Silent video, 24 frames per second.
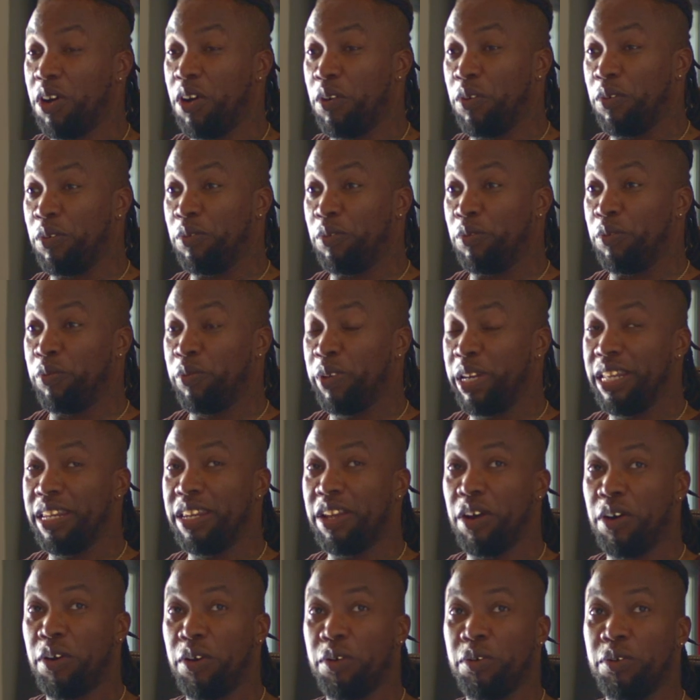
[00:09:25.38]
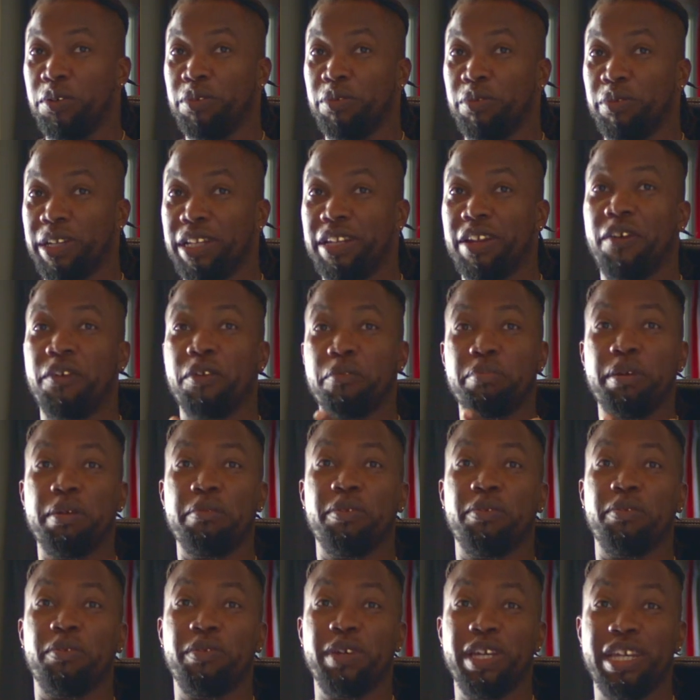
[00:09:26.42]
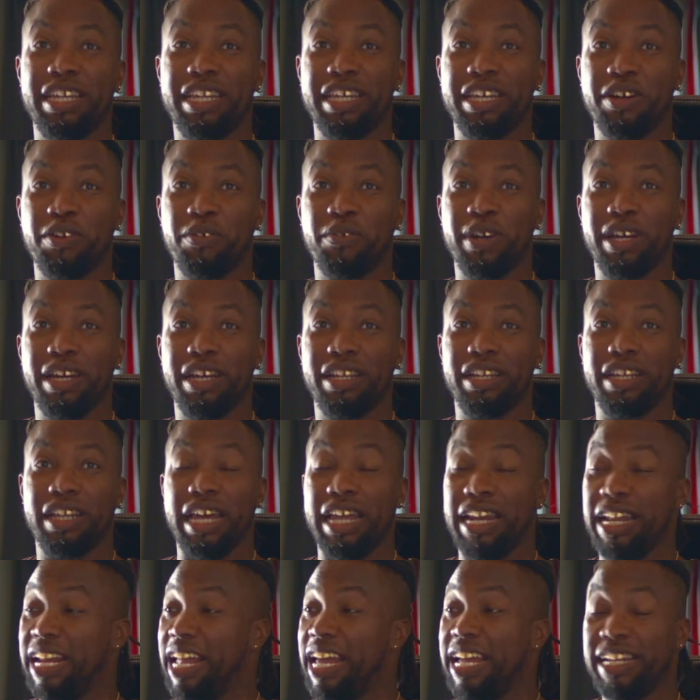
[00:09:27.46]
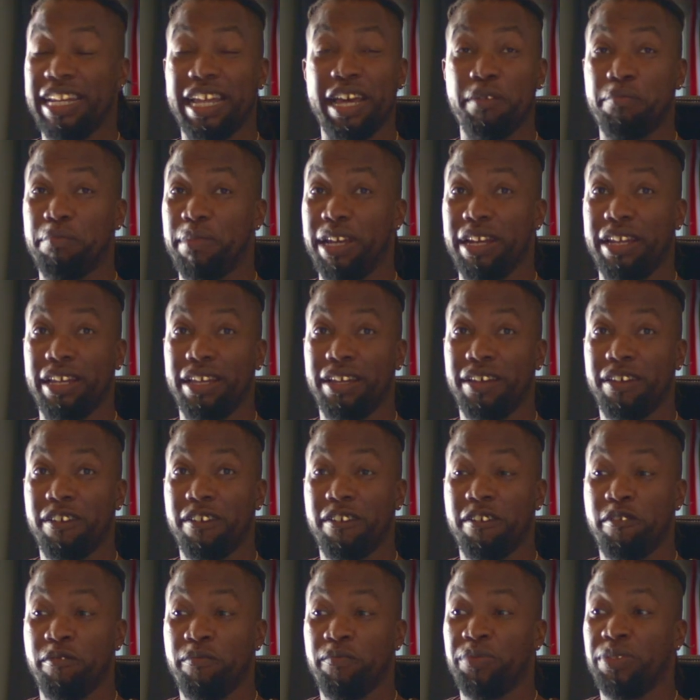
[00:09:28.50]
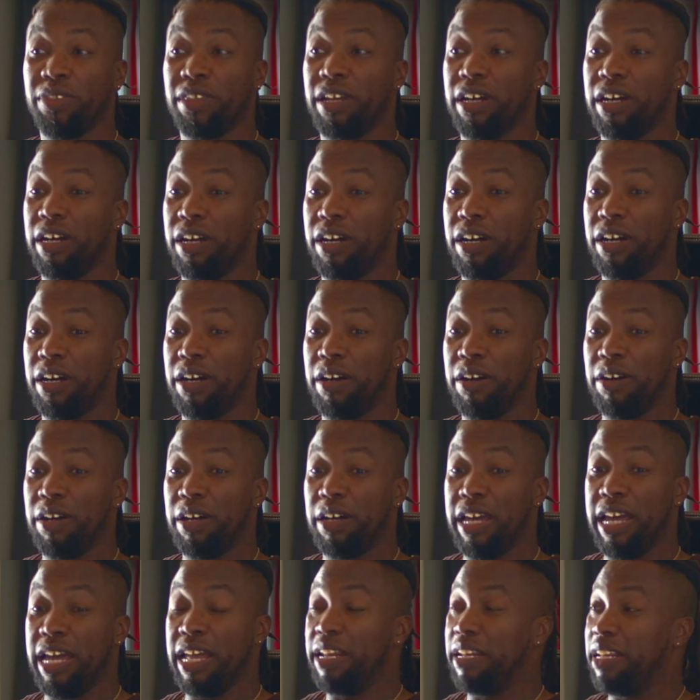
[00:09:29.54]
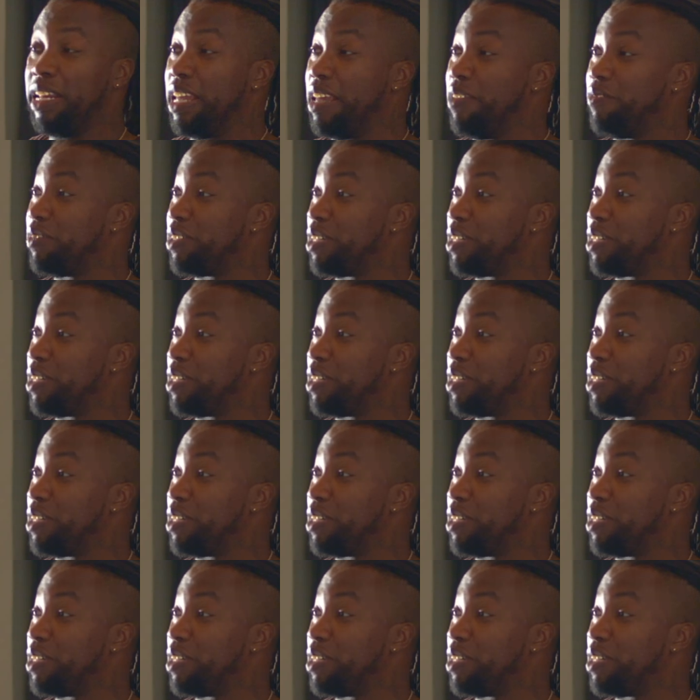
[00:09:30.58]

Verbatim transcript: know, we know we know the people we deal with, and it ain't that many. Uh, and if